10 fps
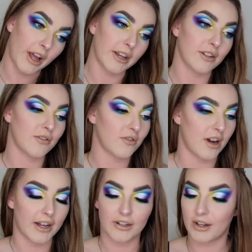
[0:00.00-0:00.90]
I just
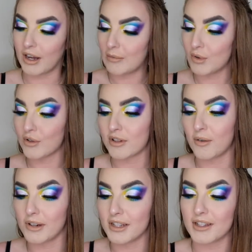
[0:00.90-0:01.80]
tried, also
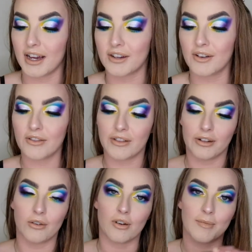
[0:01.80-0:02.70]
on a side note, the
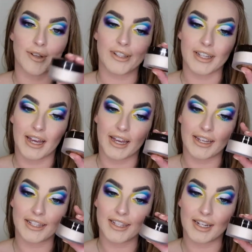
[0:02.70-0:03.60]
Laura Mercier
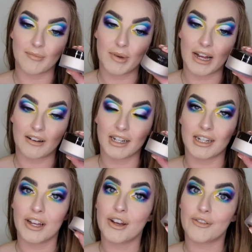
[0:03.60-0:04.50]
setting
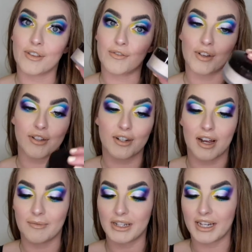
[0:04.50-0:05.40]
powder the first
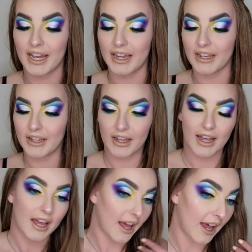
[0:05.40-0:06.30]
time today,
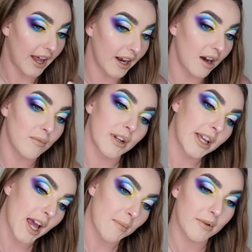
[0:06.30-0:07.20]
and I'm
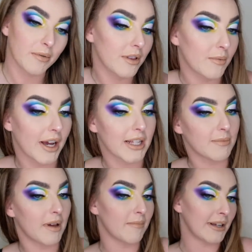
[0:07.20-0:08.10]
really happy with the way it's
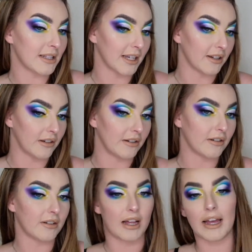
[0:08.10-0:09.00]
made my skin
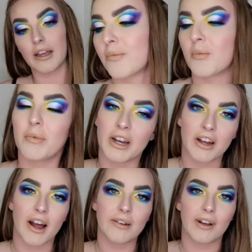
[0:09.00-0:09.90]
look. Like, been
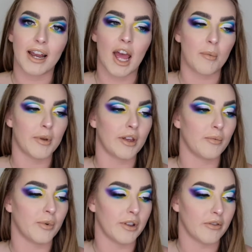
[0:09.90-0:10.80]
kind of unhappy
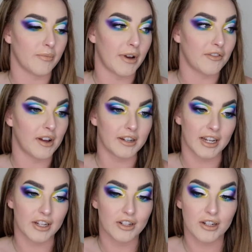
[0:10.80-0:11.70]
with my
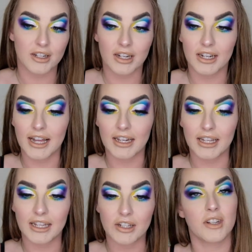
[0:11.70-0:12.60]
foundation
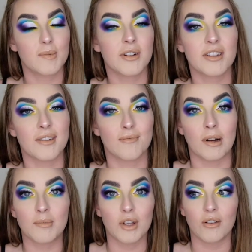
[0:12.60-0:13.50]
lately just because it
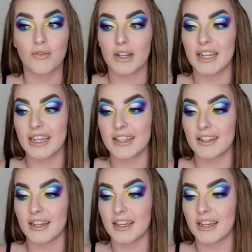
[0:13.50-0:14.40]
rubs off really
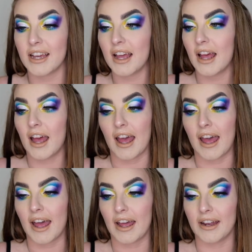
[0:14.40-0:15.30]
easily
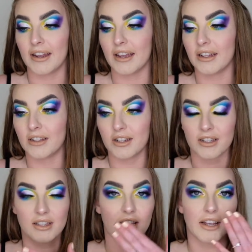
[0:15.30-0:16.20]
and it
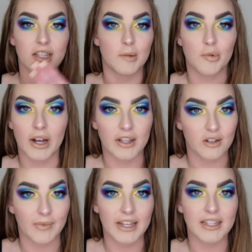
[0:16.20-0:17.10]
just like separates
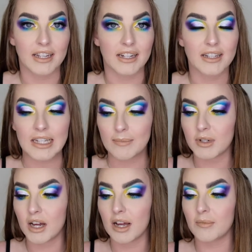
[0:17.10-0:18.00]
on my skin
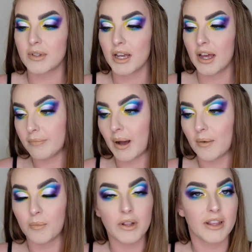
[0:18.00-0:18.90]
sometimes.
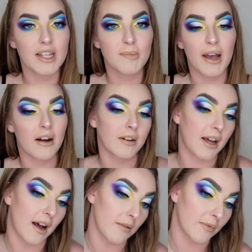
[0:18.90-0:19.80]
But with this powder, I'm